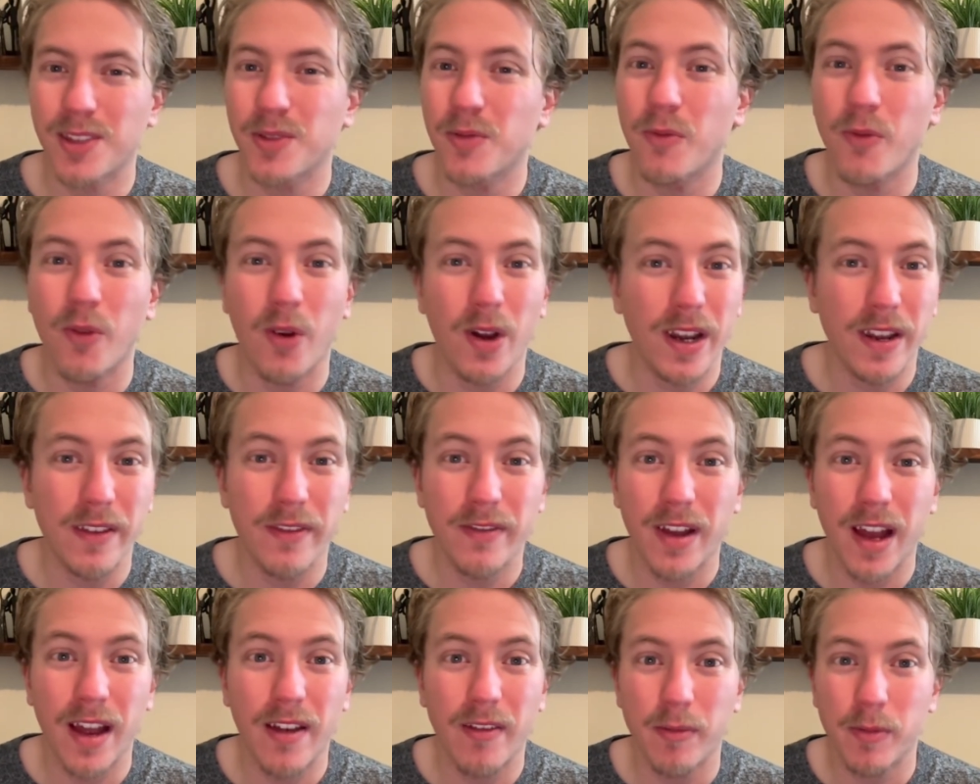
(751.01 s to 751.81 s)

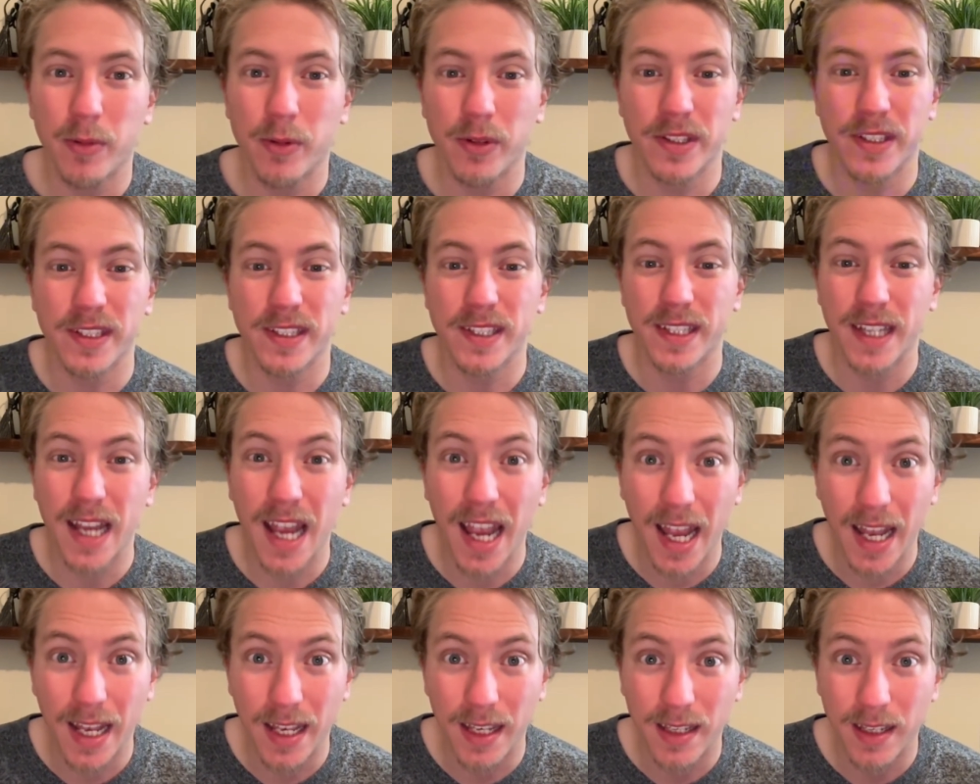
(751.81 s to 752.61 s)

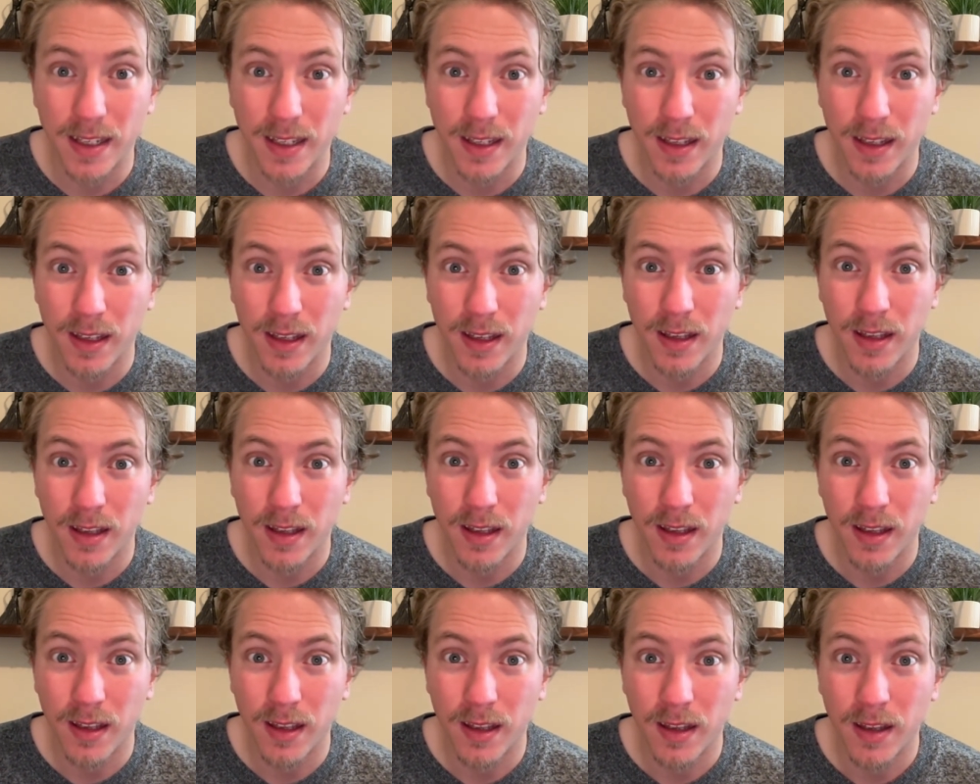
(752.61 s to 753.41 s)

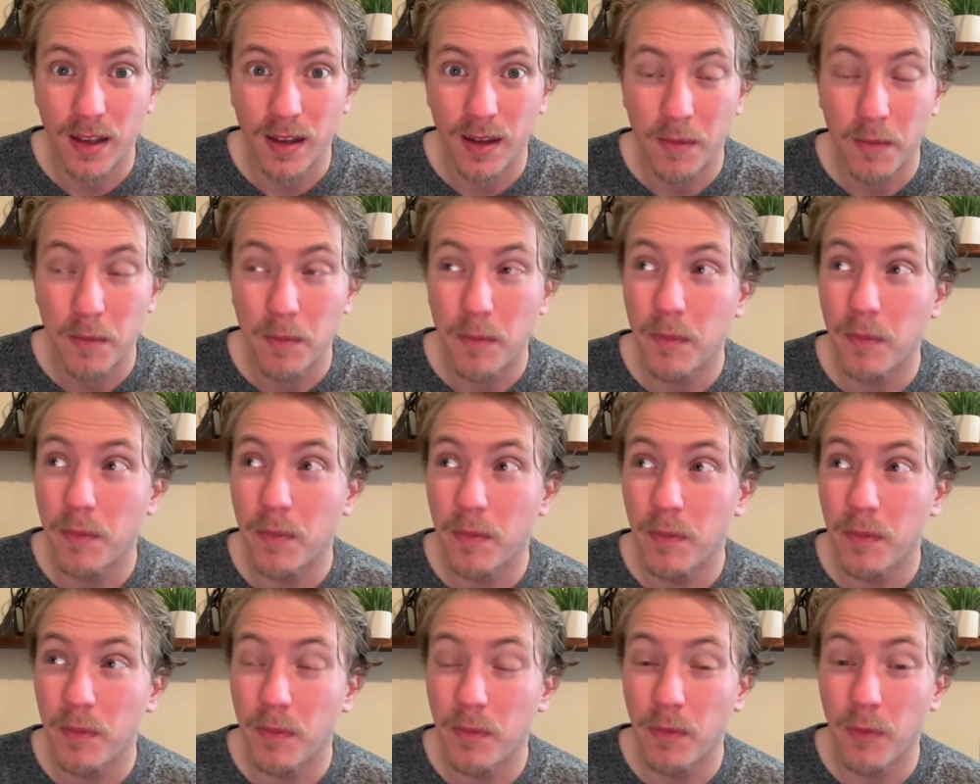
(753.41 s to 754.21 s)

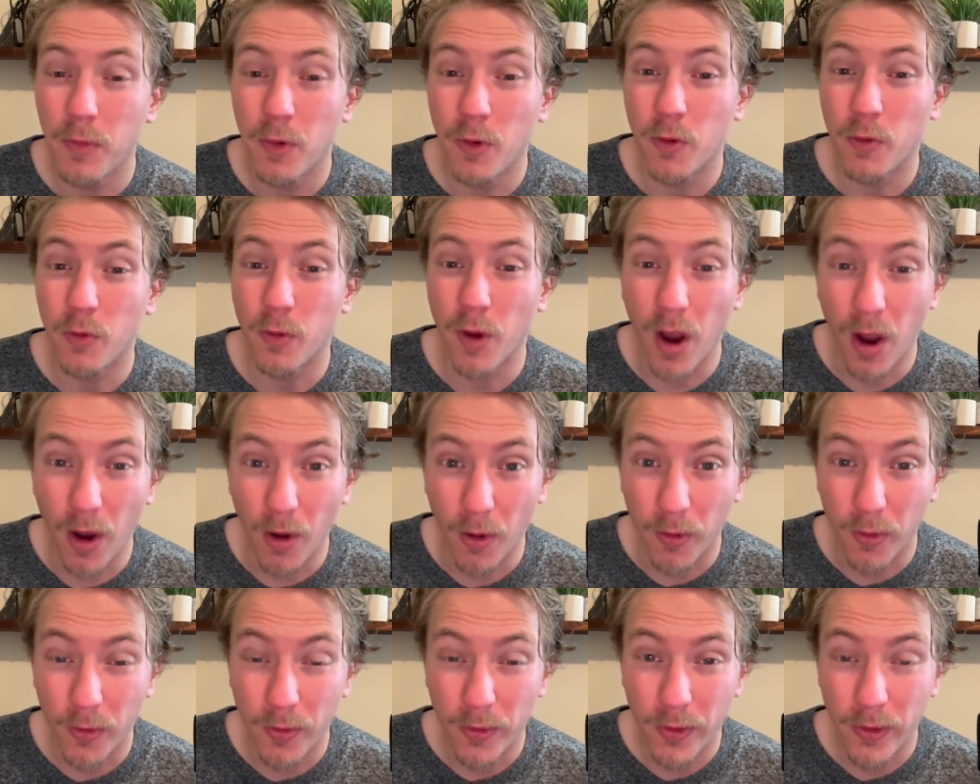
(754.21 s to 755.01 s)
25%
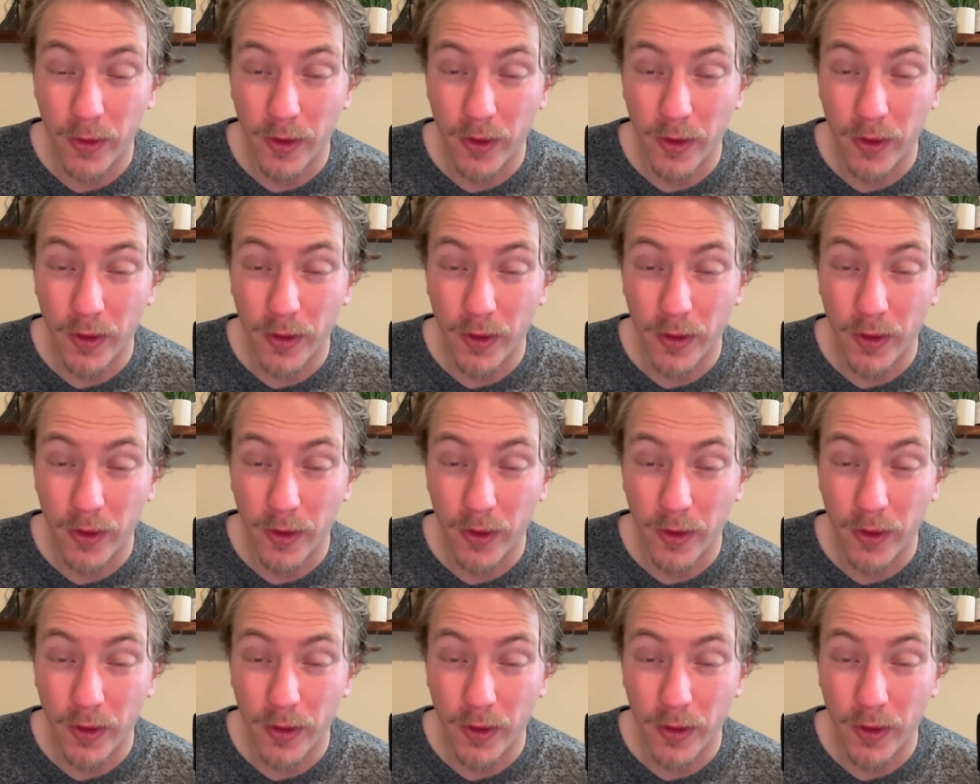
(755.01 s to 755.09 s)
growth